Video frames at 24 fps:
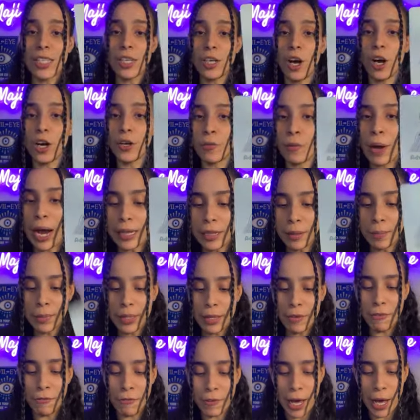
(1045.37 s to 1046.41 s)
card
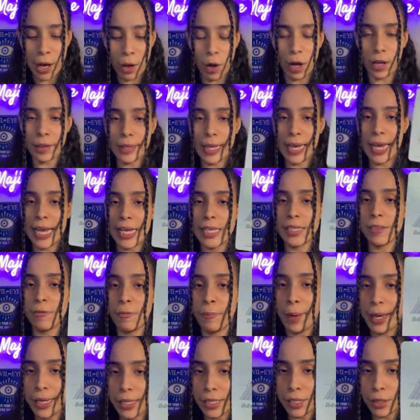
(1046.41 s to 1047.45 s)
randomly fell on the Ace of
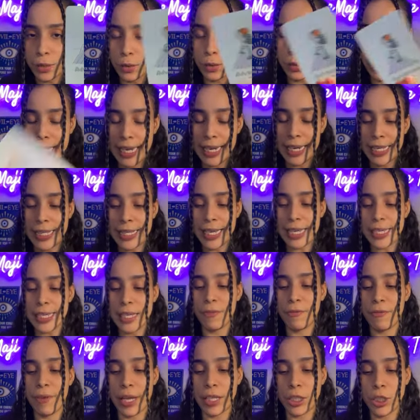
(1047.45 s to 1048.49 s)
Pentacles, and it says
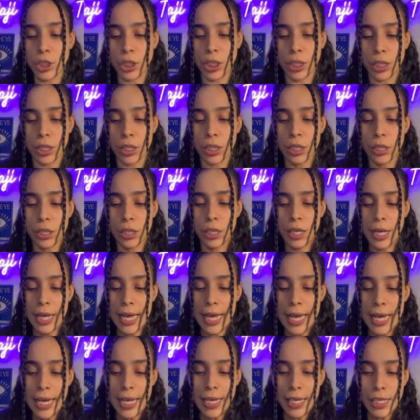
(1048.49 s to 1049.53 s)
adventure.
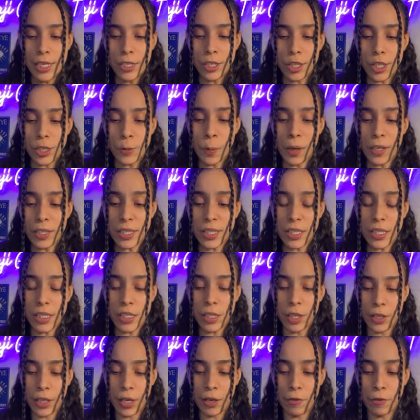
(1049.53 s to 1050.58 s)
So this person is
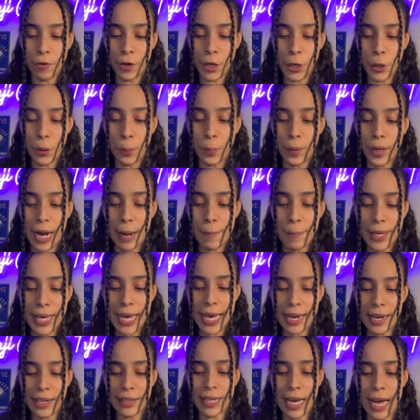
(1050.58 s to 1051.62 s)
looking for you, but I'm
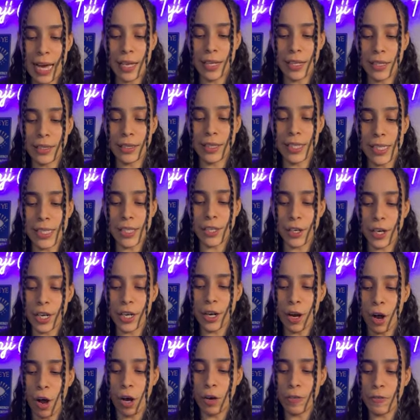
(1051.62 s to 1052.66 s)
getting that they're going
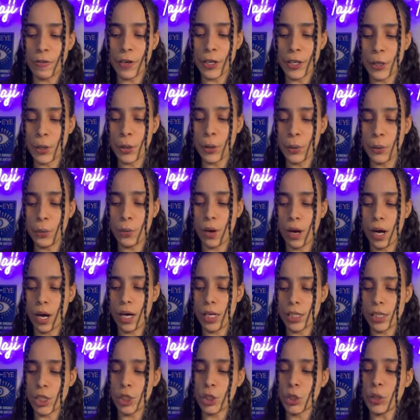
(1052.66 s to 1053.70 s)
to offer you
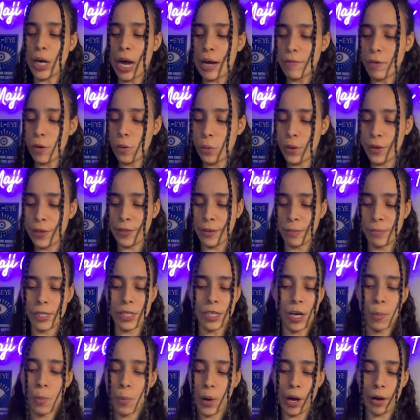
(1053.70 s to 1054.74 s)
to travel with them
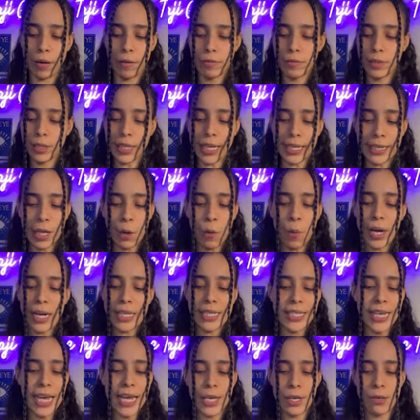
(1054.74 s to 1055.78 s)
somewhere. Like, they want to
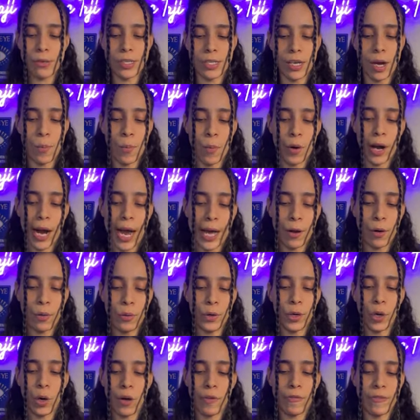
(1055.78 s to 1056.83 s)
take you somewhere. I don't
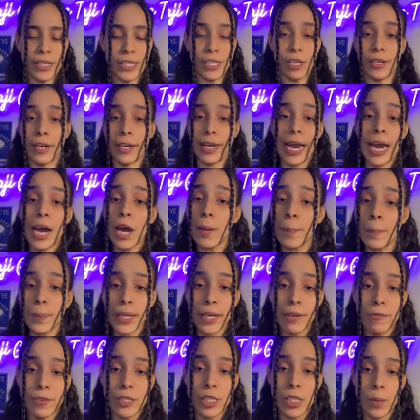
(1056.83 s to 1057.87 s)
know if it's on an
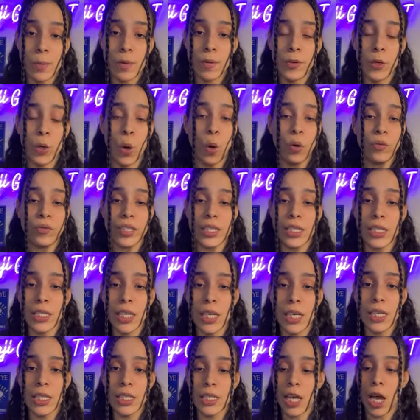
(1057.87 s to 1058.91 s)
airplane for some of you
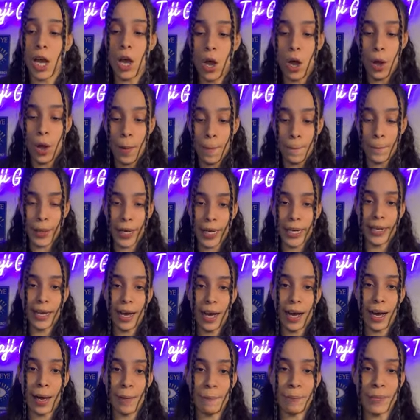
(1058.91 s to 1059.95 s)
overseas, but
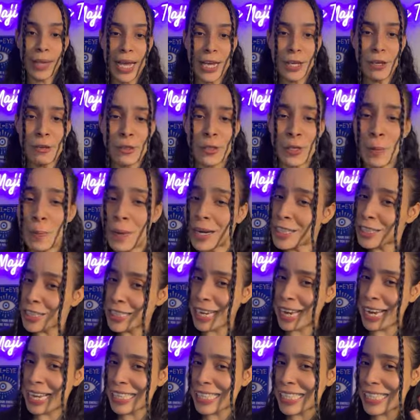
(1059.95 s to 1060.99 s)
thank you so much,
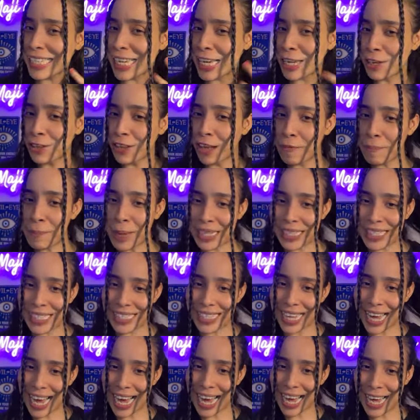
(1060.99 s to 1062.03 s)
Nancy. You love my
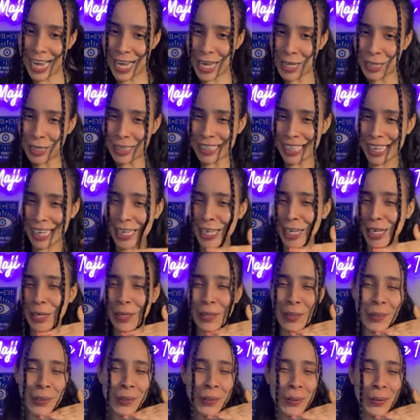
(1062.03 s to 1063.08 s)
style. Thank
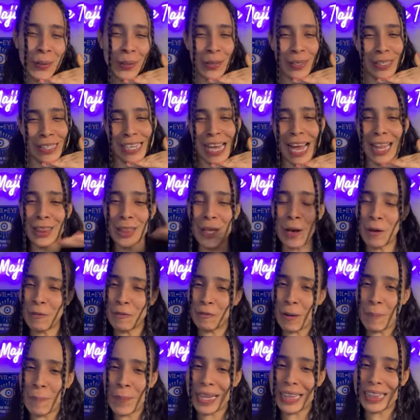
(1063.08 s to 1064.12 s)
you. Hello
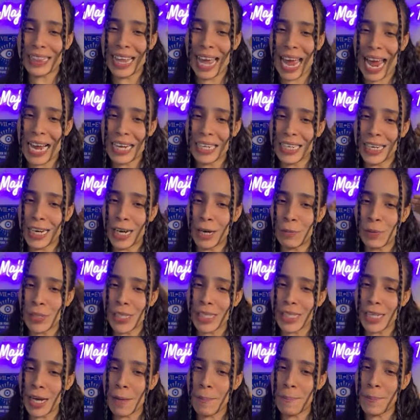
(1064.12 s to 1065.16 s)
from Atlanta.
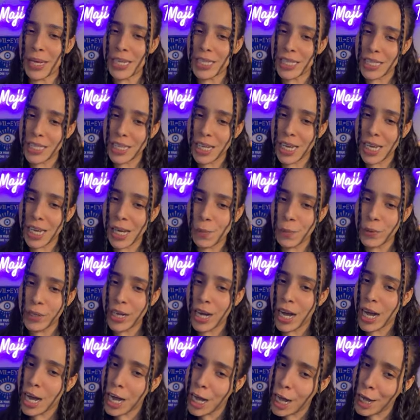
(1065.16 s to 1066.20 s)
What's up, Misty? What
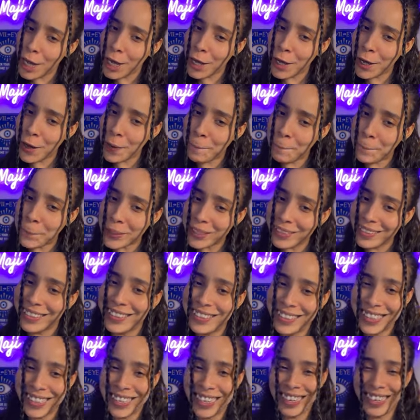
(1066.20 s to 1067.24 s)

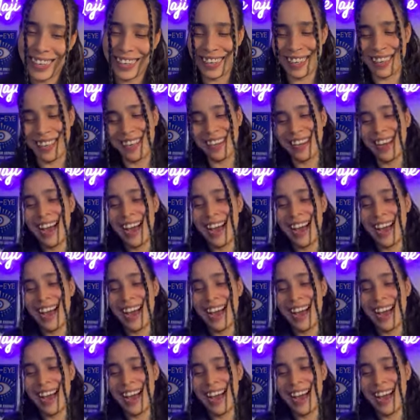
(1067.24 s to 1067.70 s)
up?